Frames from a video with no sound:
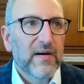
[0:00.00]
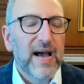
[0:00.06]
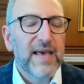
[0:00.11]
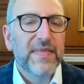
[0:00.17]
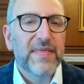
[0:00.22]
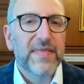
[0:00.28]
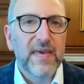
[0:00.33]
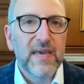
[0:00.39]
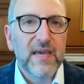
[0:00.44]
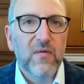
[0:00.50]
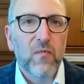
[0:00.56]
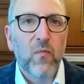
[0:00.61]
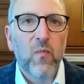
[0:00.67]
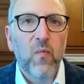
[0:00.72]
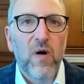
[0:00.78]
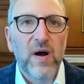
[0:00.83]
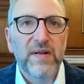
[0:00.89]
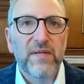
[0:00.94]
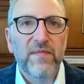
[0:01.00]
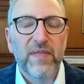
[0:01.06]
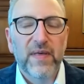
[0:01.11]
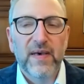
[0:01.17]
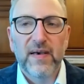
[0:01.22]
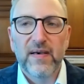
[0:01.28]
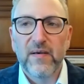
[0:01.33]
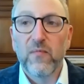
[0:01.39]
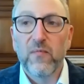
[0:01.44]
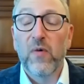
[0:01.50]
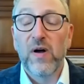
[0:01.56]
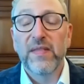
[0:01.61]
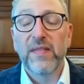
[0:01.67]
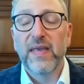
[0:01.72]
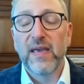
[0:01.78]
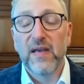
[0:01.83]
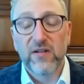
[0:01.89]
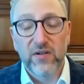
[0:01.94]
think one of
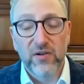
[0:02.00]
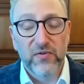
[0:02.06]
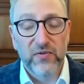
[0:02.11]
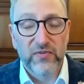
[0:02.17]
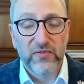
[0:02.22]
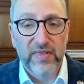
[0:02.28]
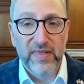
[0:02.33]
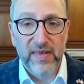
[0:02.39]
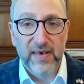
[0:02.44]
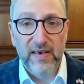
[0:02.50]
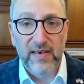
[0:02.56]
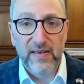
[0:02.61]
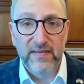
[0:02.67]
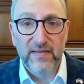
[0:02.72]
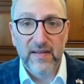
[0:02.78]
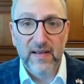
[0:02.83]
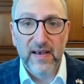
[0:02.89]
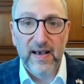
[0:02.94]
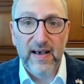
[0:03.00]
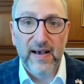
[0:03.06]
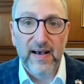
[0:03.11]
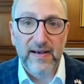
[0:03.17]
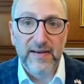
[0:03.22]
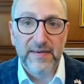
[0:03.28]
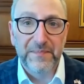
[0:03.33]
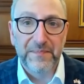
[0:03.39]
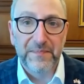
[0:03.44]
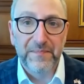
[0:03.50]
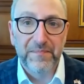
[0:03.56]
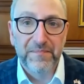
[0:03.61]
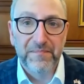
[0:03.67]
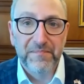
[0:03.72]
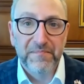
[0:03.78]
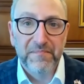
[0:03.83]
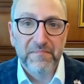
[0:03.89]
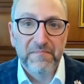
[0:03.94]
the issues that
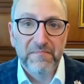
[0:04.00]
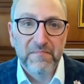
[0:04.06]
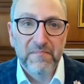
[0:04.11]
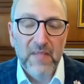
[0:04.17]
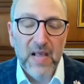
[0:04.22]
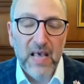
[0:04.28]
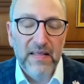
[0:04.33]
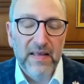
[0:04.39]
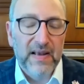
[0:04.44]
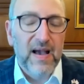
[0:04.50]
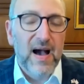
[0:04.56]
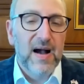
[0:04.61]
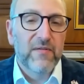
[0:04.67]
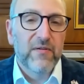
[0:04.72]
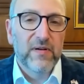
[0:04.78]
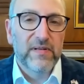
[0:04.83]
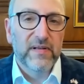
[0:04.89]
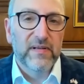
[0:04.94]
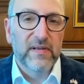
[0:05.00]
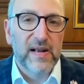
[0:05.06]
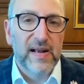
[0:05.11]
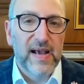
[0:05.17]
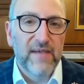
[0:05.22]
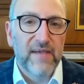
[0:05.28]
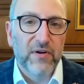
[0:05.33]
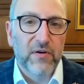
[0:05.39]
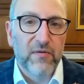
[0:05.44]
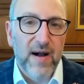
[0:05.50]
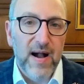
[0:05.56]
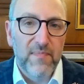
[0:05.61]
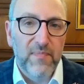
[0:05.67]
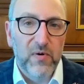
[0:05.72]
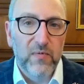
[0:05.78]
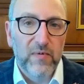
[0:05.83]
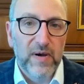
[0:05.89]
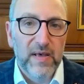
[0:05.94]
the Congress is going to have to
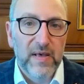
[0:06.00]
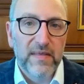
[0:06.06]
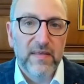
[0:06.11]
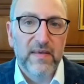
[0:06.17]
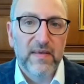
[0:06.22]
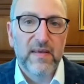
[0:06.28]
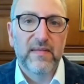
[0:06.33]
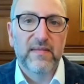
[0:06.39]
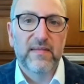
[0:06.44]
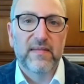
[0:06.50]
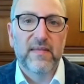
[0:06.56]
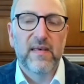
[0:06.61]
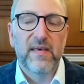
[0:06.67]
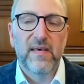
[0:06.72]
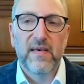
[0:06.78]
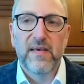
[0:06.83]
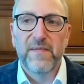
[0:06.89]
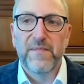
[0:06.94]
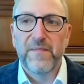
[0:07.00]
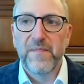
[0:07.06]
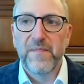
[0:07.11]
grapple with is the